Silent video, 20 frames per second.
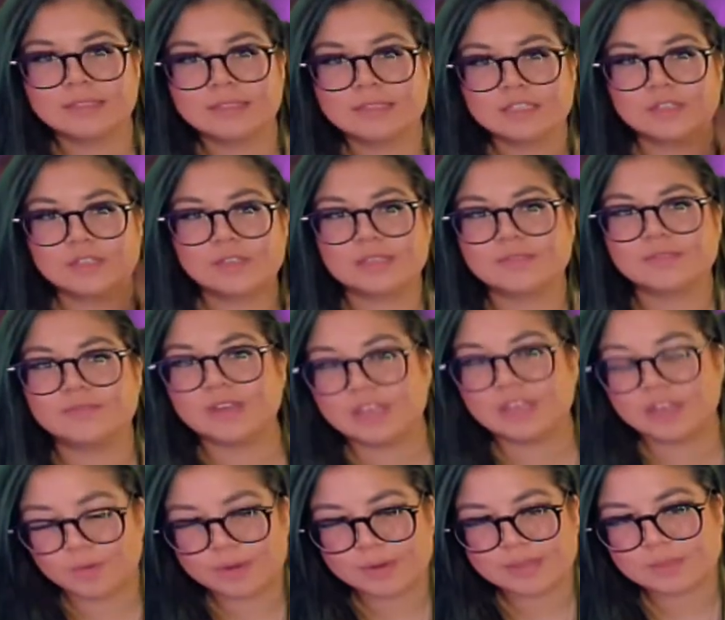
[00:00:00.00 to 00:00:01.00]
to this
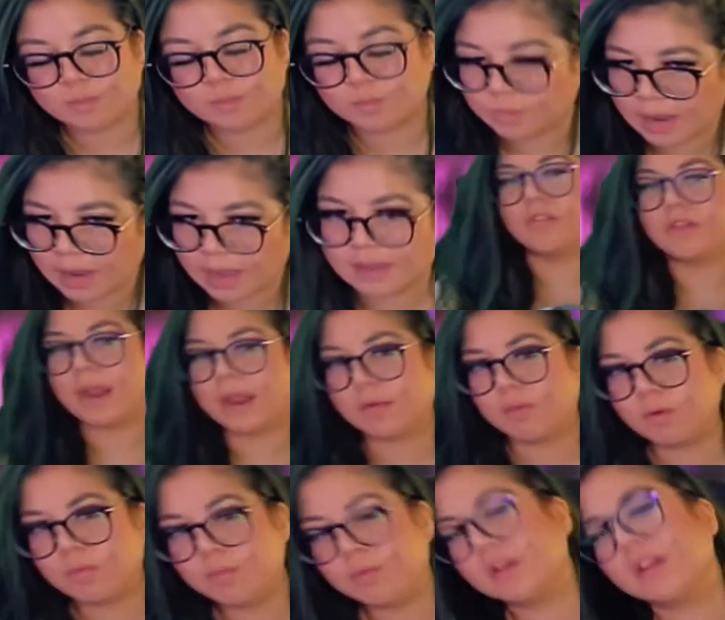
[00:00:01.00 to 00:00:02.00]
video as well. All right,
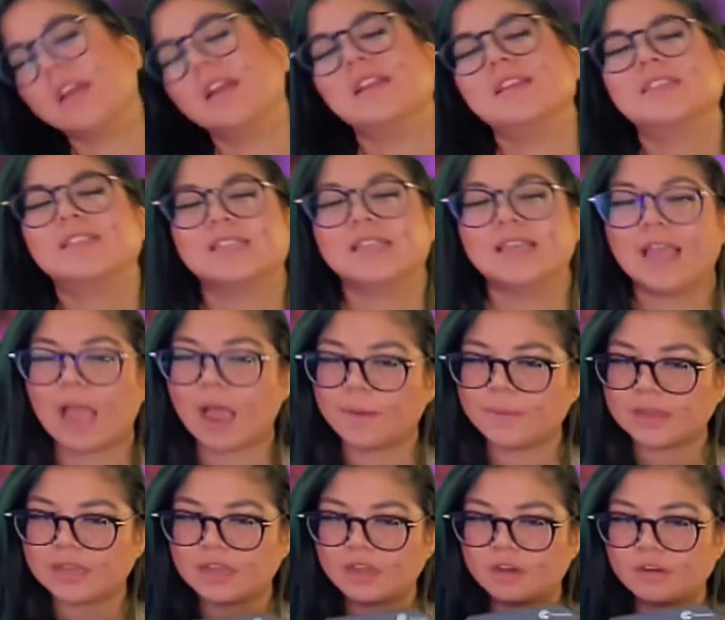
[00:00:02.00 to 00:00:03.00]
well, we're going to see how
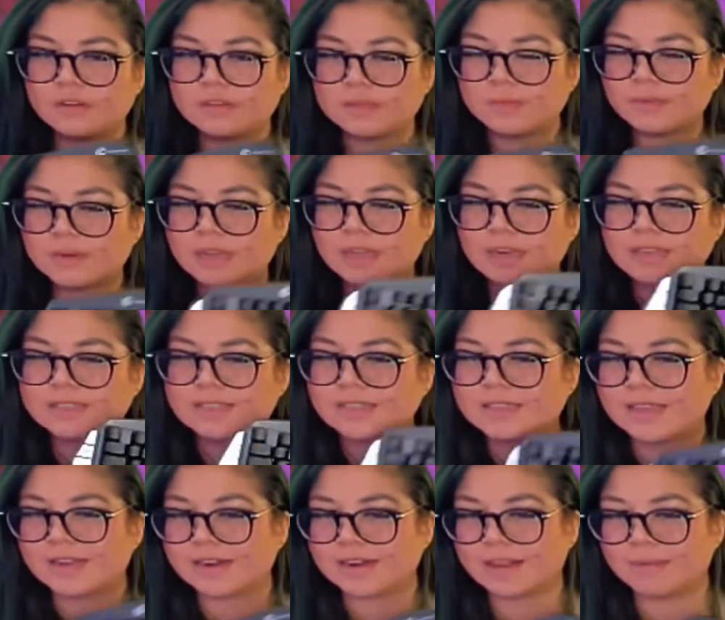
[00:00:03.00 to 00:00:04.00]
it goes. We're going to
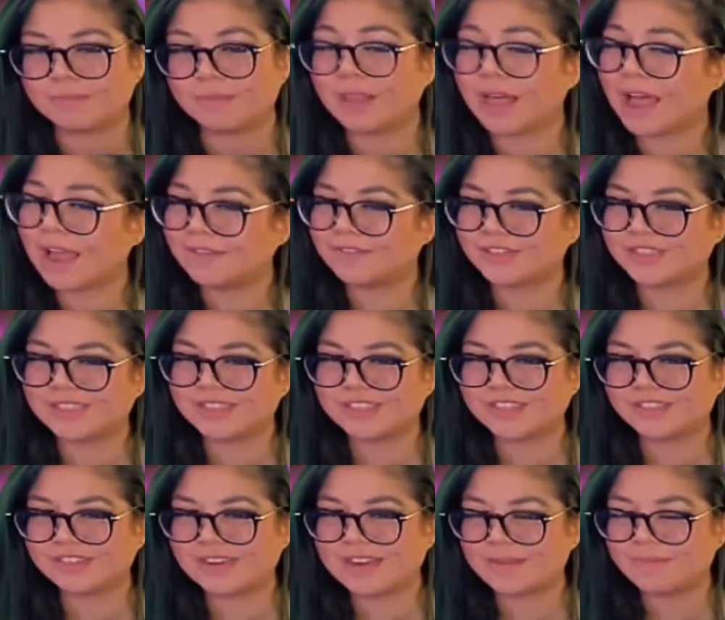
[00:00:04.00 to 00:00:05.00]
set it up live on
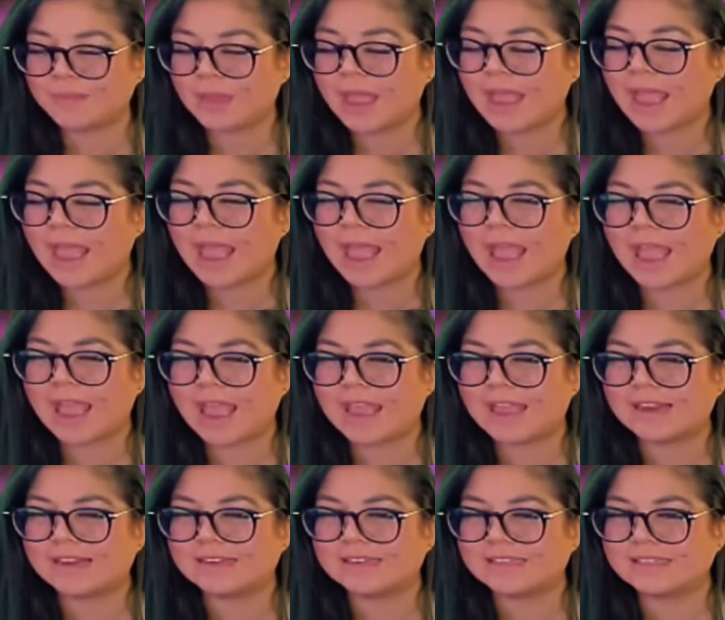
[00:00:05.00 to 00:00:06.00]
stream
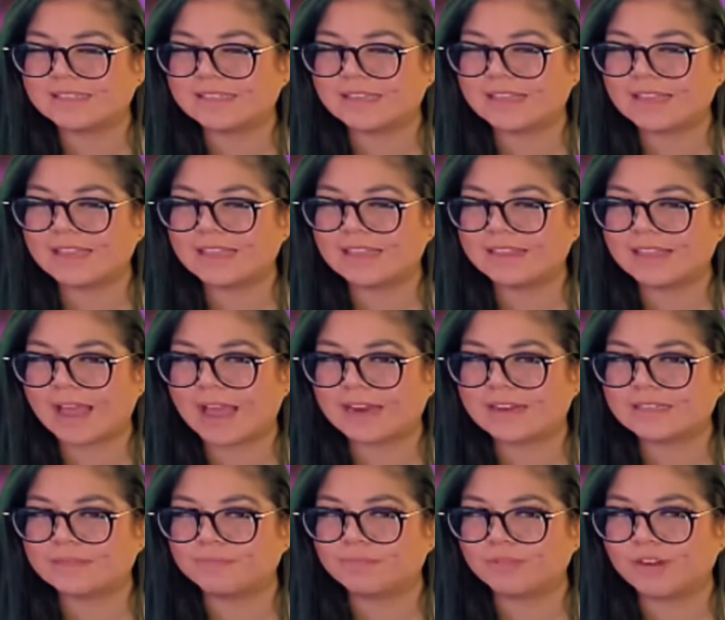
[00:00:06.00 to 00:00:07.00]
and that
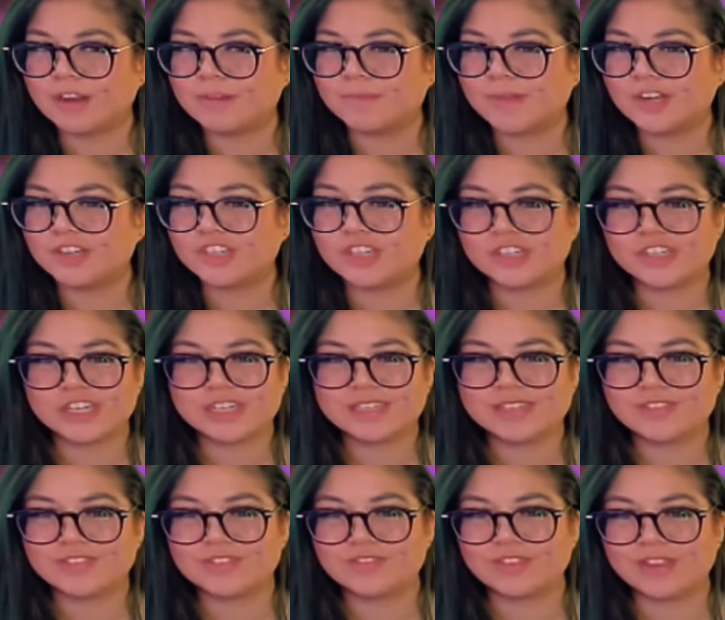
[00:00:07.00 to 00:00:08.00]
is pretty much the gist
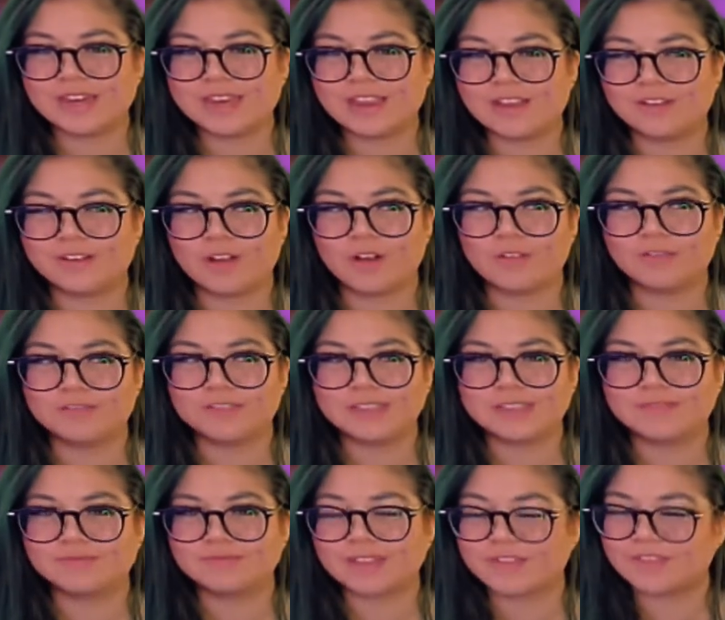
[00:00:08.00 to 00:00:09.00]
of this video and
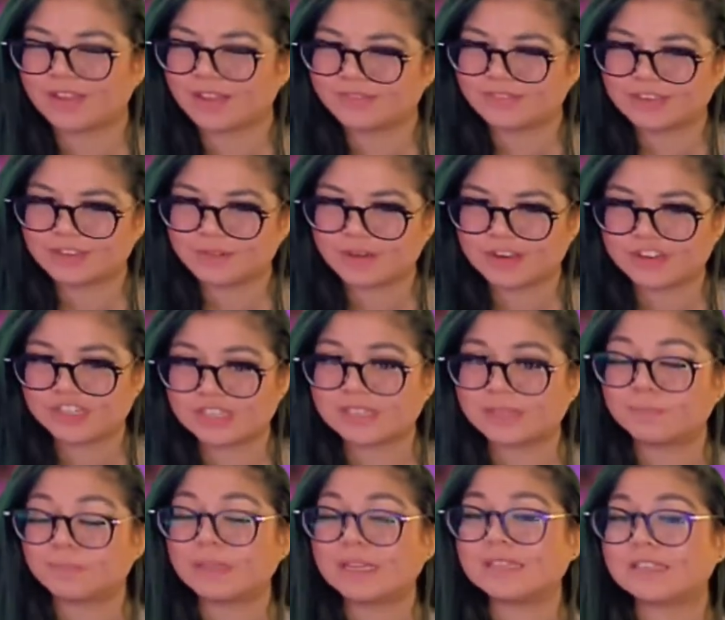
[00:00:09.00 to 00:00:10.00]
hopefully if you have any questions
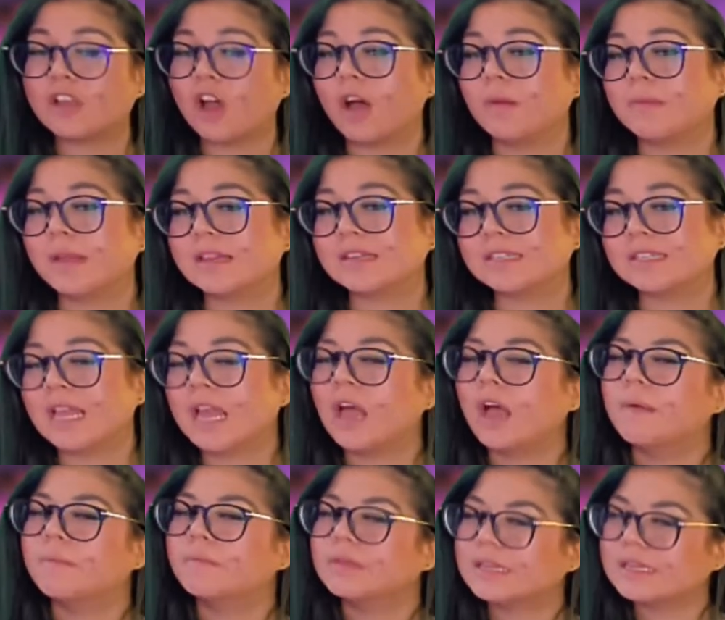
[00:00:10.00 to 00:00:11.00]
please comment
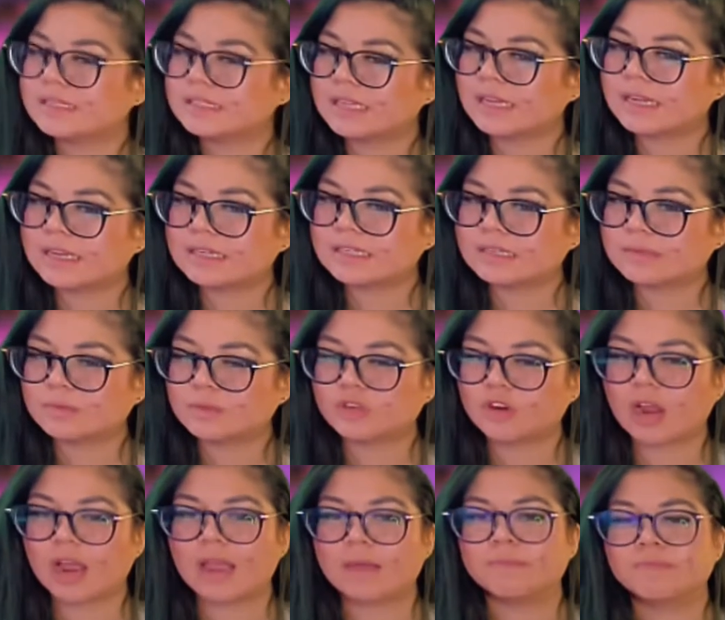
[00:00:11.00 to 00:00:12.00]
please like and
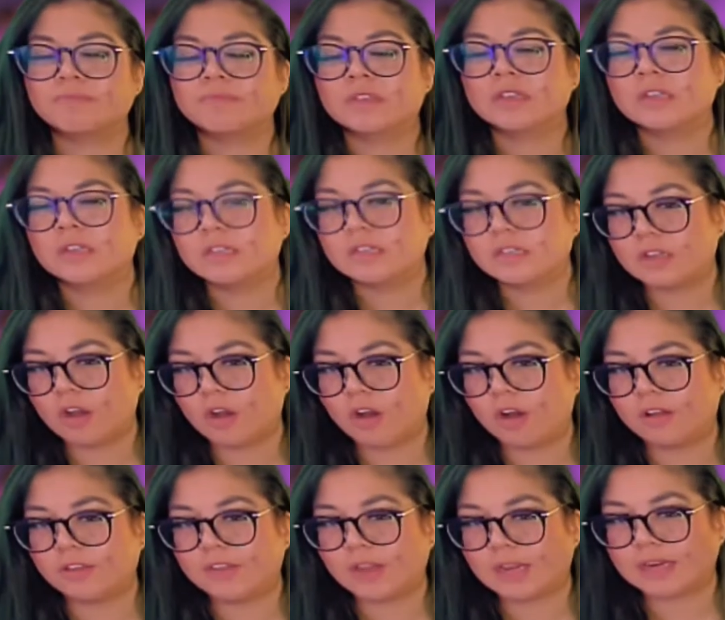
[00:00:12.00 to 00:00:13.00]
subscribe
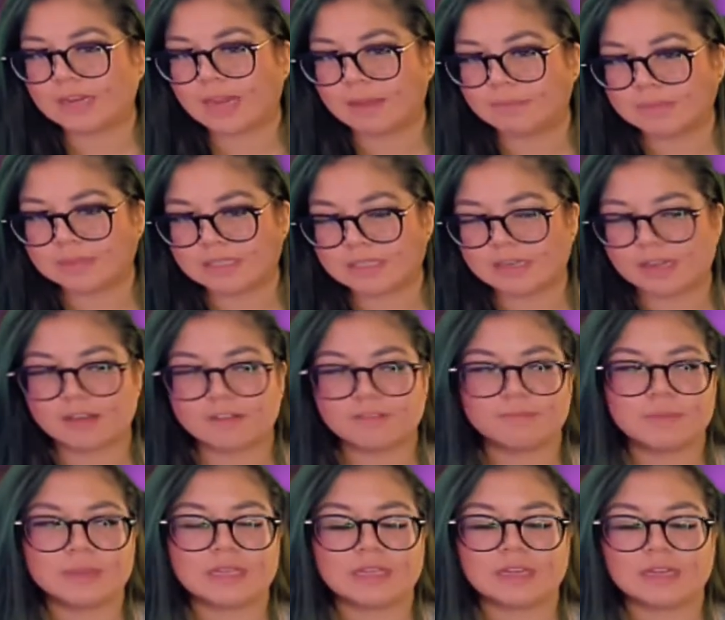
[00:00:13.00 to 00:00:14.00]
all that type of stuff
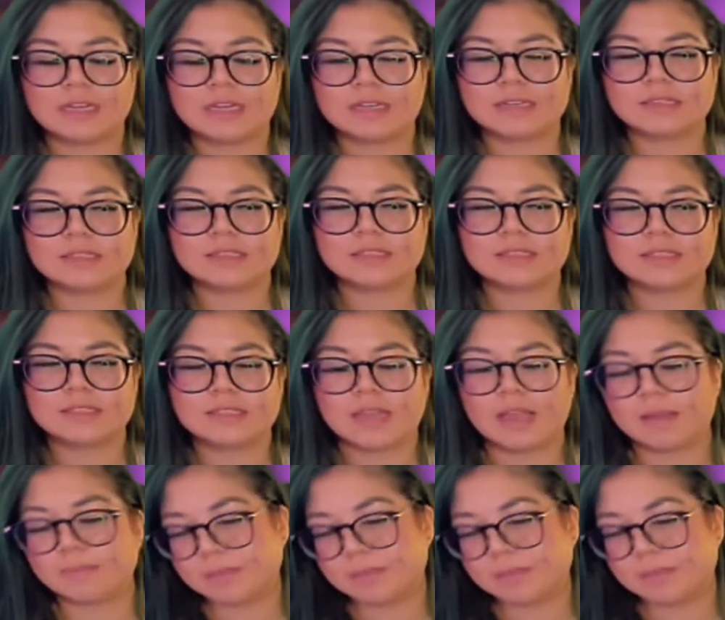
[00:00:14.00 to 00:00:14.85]
because I'm